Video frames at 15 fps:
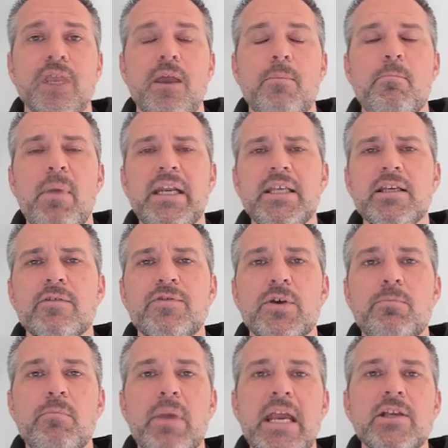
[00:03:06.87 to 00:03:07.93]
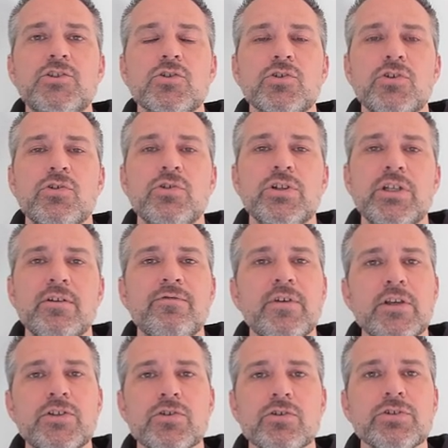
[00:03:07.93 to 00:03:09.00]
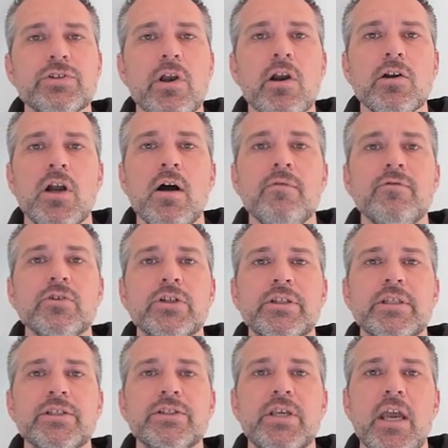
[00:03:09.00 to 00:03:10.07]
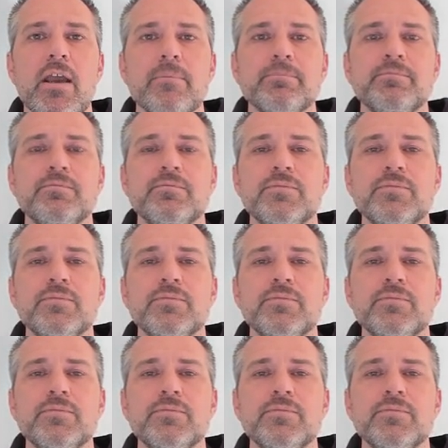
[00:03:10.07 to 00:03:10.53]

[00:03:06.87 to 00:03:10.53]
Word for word: Many of the major Unity features are covered in this game,